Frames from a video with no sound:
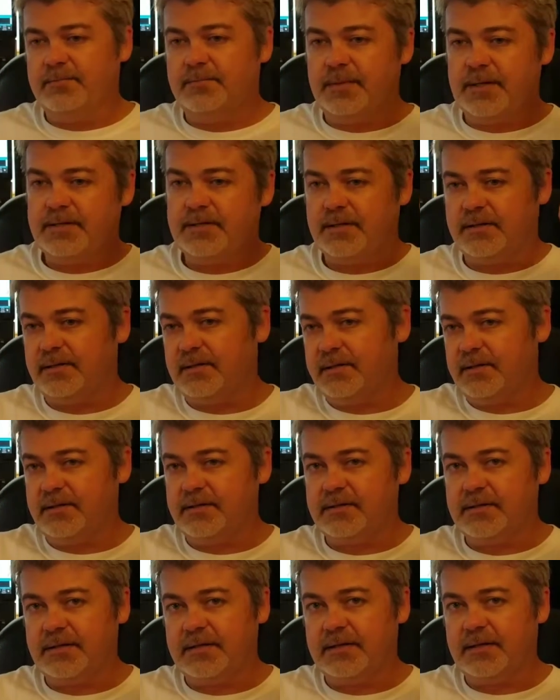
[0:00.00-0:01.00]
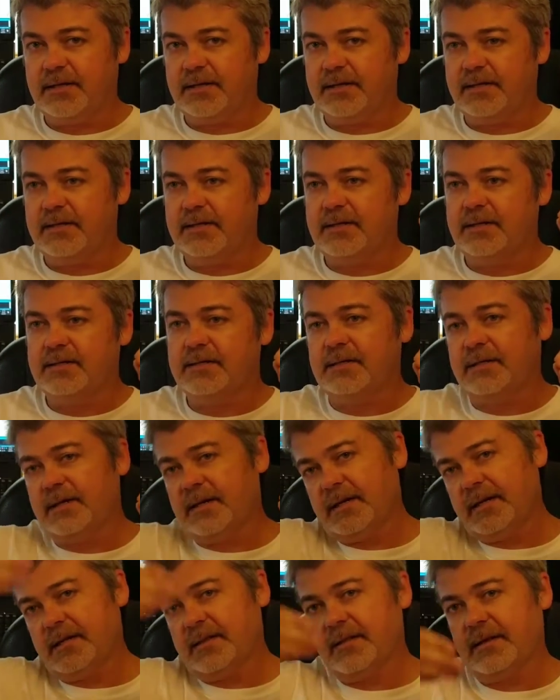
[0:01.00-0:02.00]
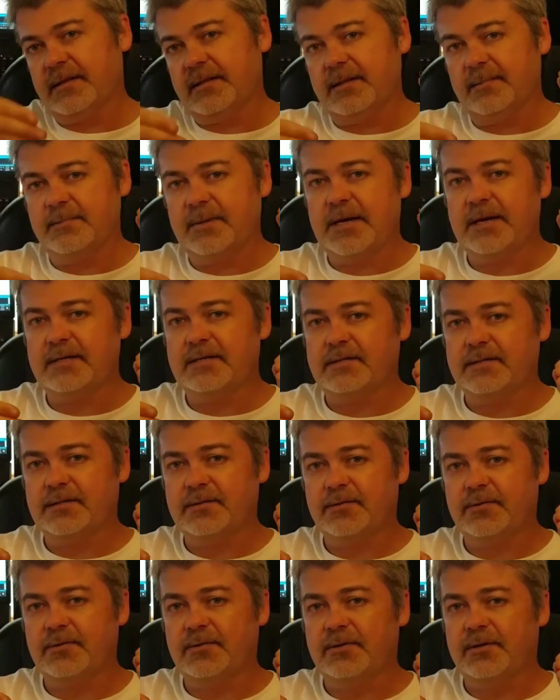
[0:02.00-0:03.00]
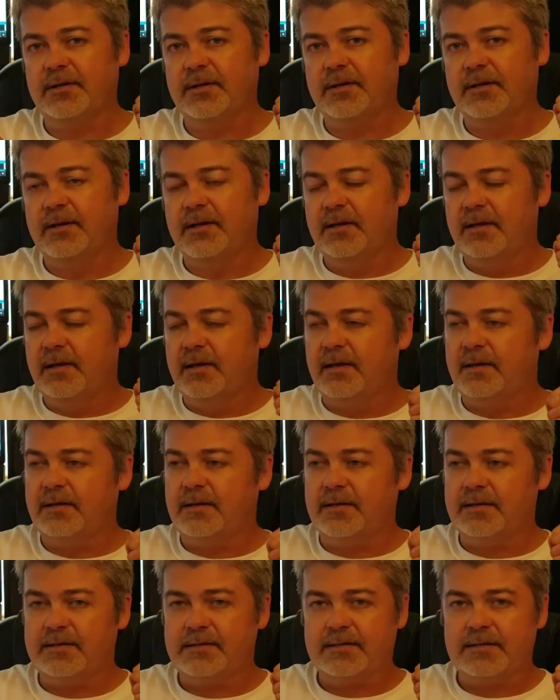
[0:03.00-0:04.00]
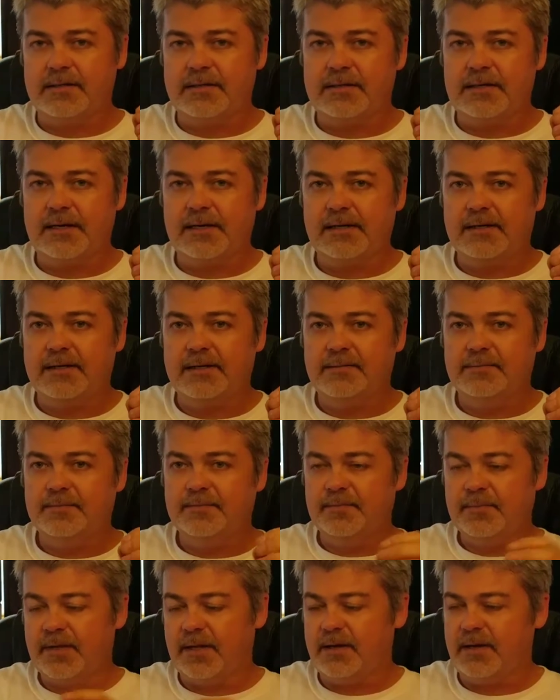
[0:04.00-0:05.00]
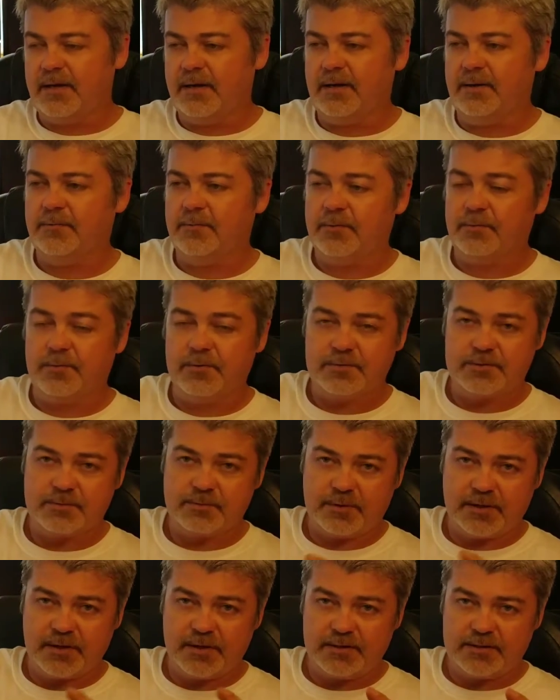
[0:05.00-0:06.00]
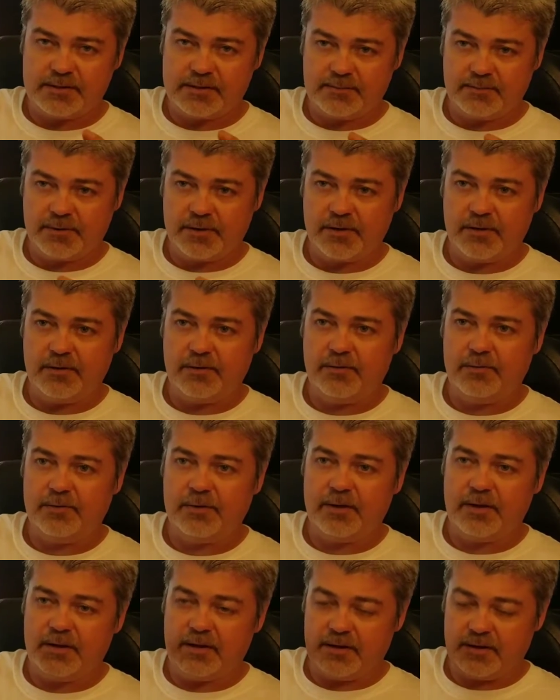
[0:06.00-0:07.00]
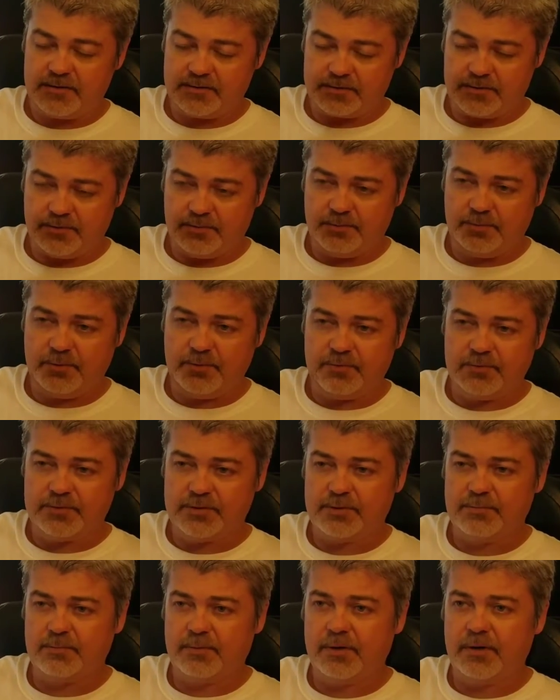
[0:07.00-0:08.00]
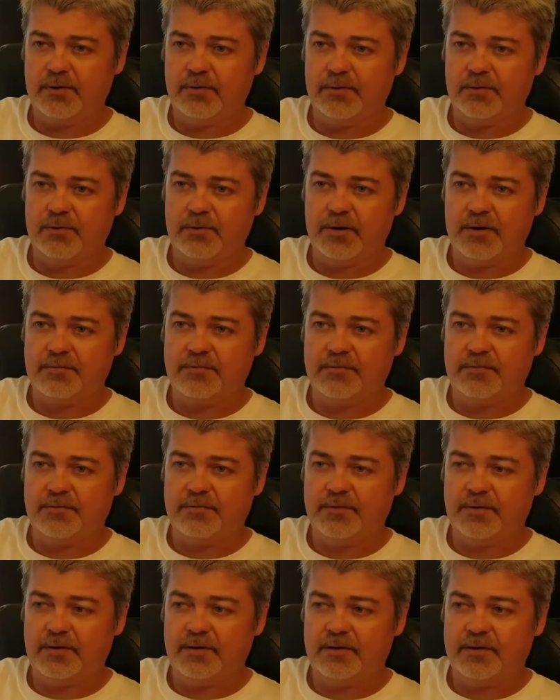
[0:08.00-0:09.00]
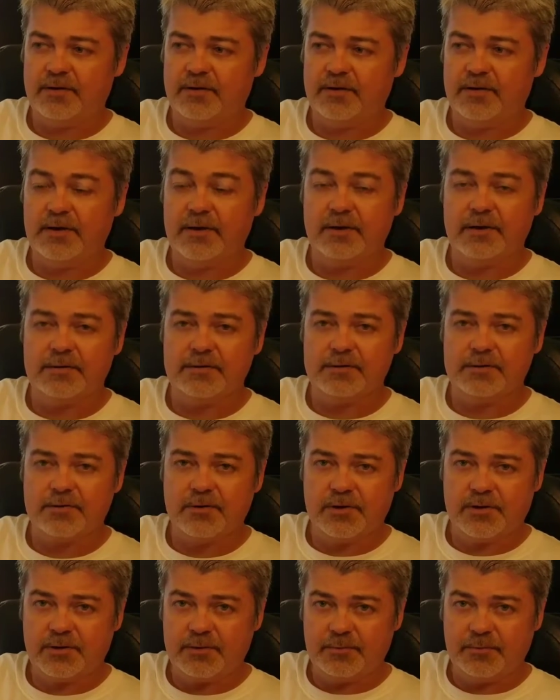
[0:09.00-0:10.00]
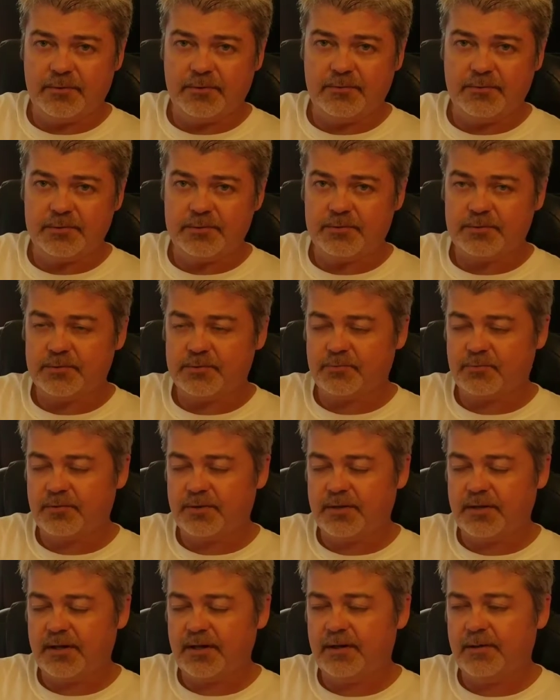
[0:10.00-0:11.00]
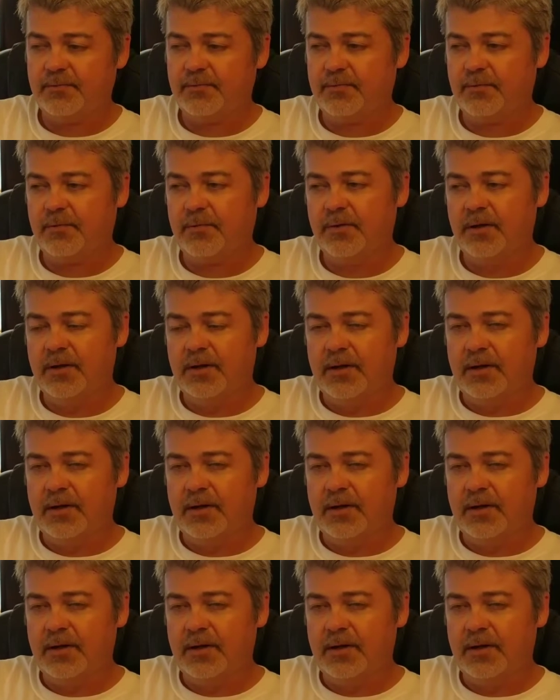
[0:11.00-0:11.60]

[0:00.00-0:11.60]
Basically they sit like this, and anything that passes through it gets detected. We wrote some custom code. I also pulled some code off an Instructable, which was really helpful.